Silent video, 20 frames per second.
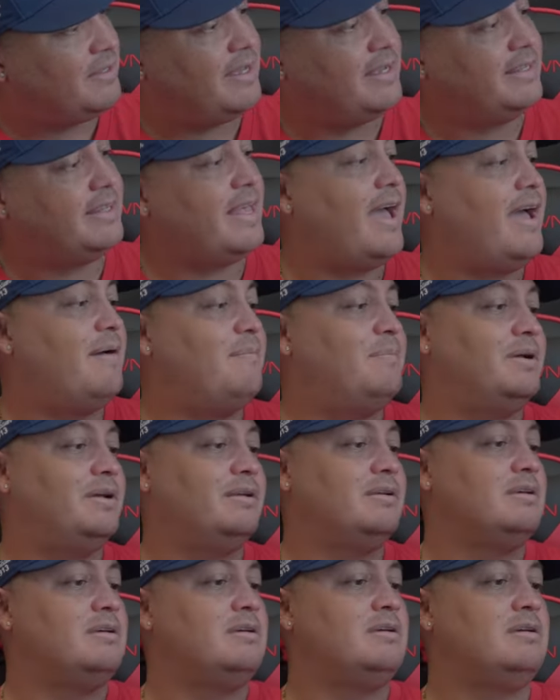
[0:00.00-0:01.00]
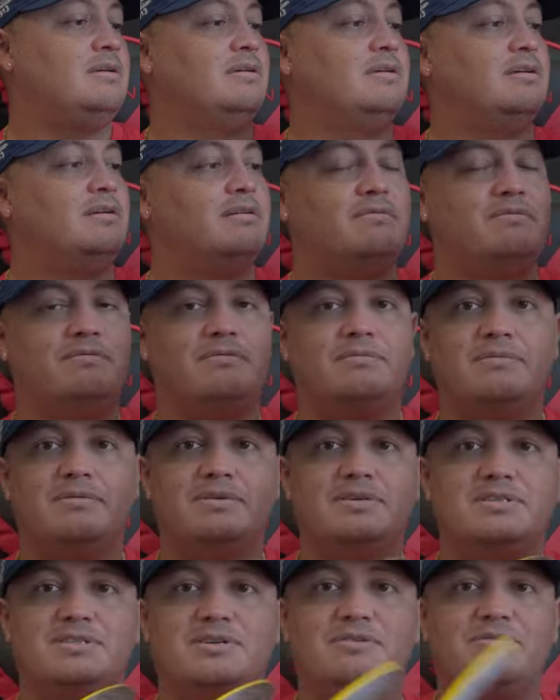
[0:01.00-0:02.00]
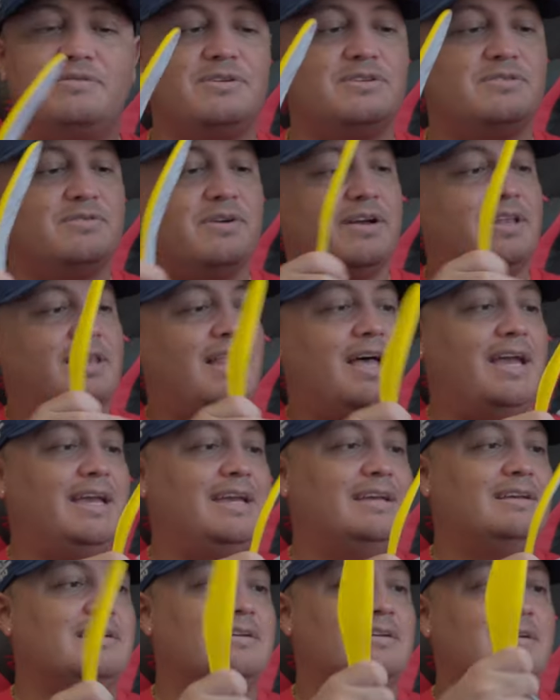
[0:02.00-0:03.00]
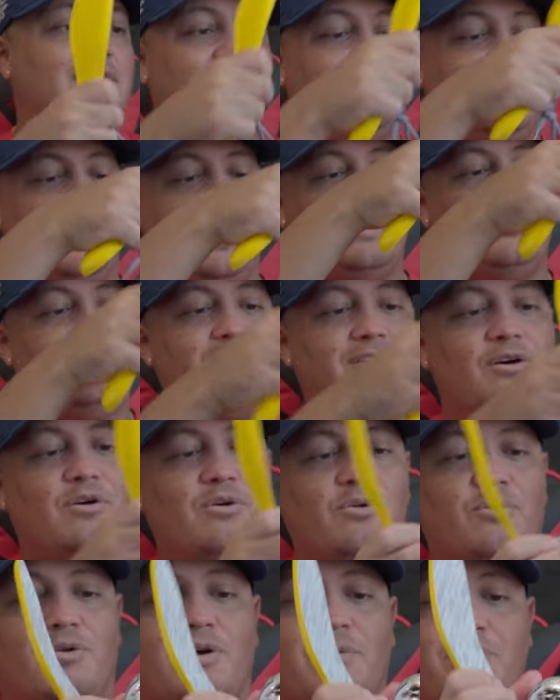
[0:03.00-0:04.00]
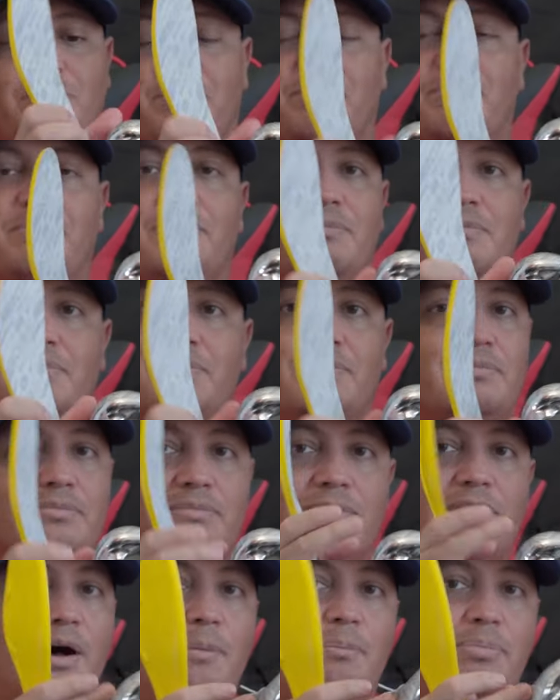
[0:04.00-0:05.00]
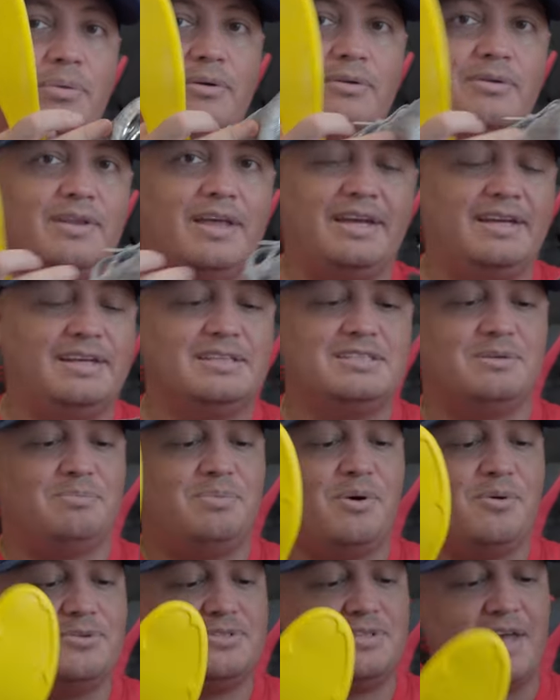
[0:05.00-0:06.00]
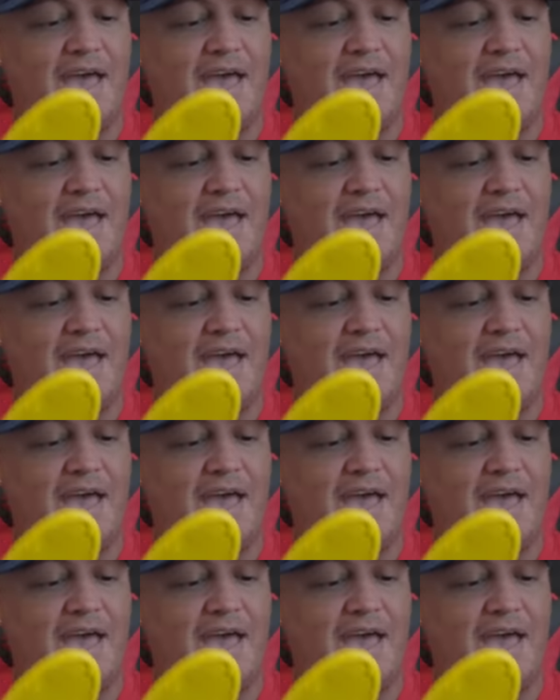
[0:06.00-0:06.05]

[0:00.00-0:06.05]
like that, but still feels very light. Again, no grip upper like it's supposed to